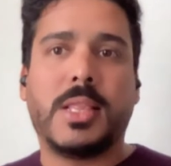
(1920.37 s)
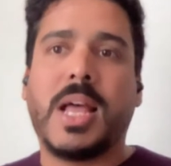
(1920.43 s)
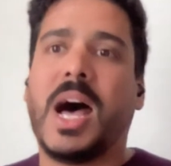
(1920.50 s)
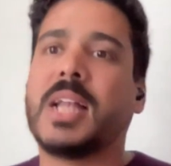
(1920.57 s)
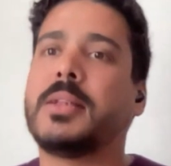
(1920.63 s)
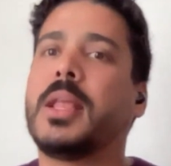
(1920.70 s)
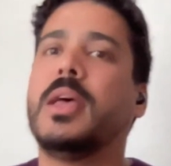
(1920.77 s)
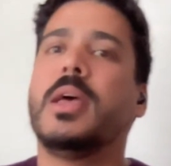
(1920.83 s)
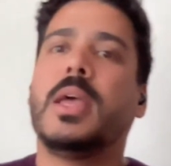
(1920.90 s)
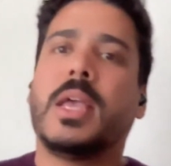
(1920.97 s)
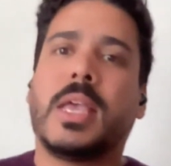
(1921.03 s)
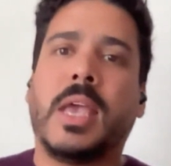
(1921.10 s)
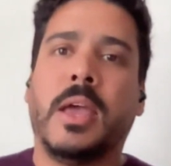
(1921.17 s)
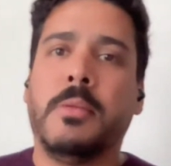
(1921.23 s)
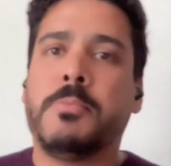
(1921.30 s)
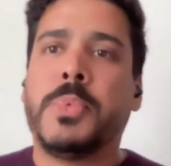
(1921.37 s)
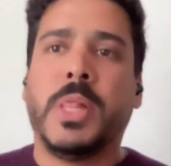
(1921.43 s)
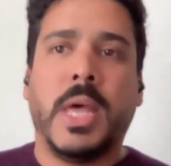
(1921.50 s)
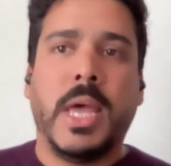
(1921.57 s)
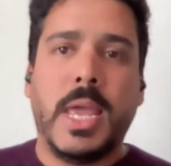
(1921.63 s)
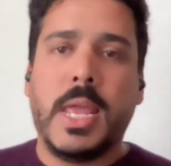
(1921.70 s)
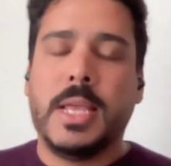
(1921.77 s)
that can
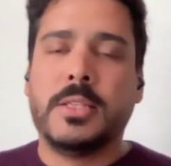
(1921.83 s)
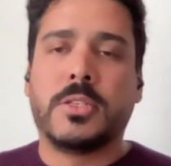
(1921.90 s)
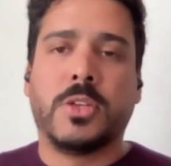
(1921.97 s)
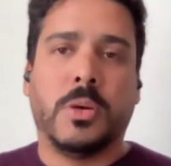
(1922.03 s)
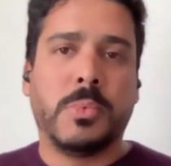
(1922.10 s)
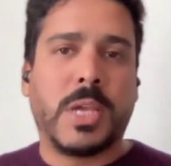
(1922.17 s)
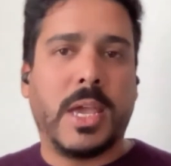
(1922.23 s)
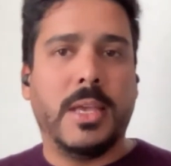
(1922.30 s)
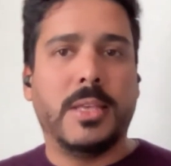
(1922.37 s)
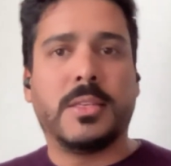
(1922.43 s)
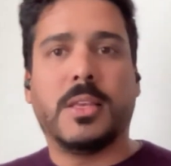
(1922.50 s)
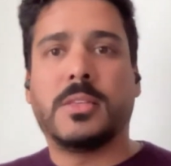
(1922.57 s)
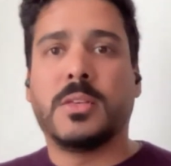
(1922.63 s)
play in some cases.